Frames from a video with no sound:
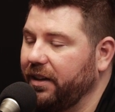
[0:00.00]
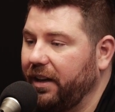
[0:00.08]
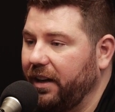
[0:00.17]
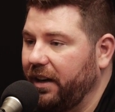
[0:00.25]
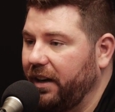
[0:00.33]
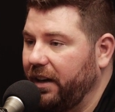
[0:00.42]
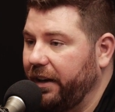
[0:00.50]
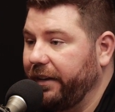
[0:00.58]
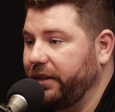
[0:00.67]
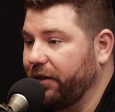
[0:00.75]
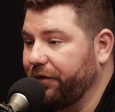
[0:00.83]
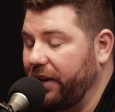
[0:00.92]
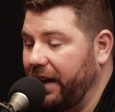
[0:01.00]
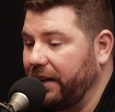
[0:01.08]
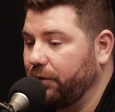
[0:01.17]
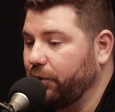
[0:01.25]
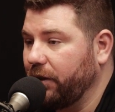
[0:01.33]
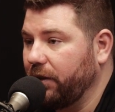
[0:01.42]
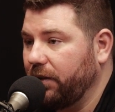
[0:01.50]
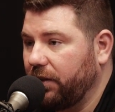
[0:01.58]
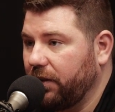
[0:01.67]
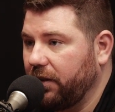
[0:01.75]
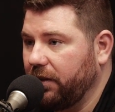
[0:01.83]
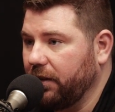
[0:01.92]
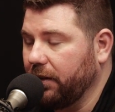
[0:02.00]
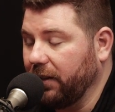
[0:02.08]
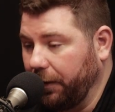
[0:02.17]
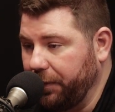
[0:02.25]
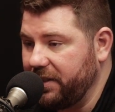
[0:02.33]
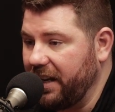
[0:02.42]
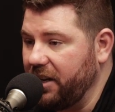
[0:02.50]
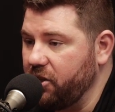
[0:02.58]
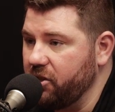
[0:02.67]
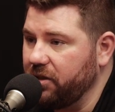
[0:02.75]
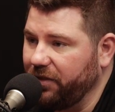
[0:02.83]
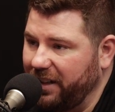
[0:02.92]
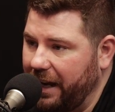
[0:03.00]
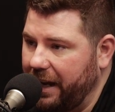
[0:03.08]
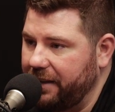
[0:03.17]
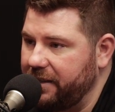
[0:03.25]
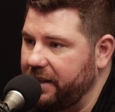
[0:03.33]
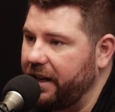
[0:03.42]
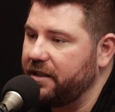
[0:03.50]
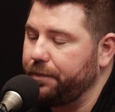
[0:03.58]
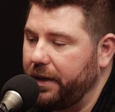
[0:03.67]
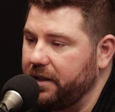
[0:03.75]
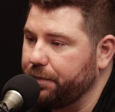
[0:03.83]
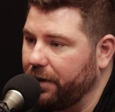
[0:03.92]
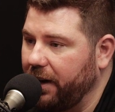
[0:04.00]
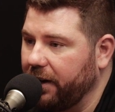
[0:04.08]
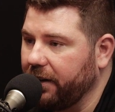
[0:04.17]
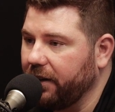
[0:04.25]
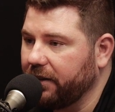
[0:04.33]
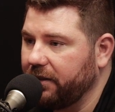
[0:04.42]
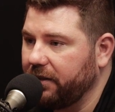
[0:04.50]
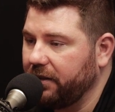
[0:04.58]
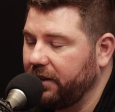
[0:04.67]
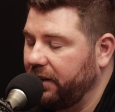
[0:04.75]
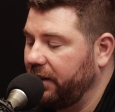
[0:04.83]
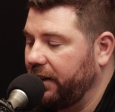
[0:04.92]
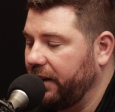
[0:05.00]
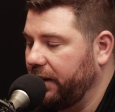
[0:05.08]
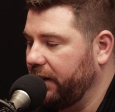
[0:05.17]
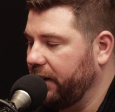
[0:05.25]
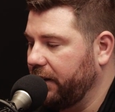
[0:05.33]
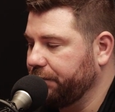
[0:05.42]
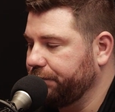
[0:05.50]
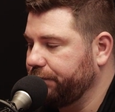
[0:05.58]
and you're fine with the limitations of a non-SaaS-based product, I